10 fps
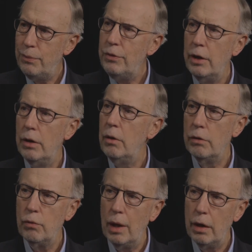didn't do
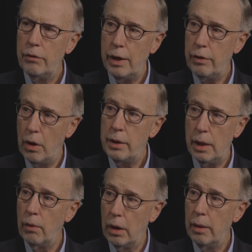as well as they thought
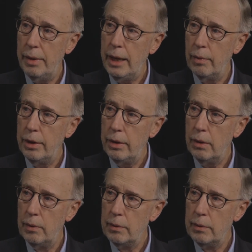they were going to be able to do.